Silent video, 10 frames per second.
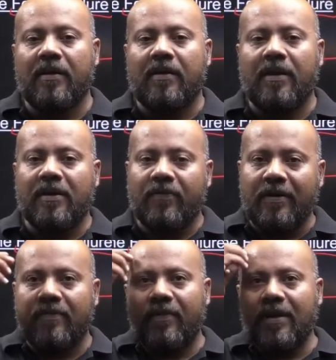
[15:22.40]
There is
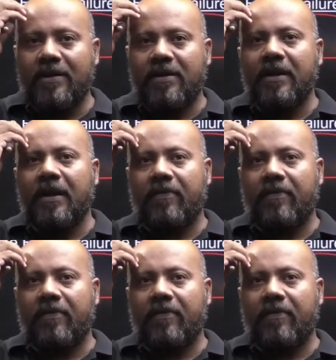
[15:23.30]
one very senior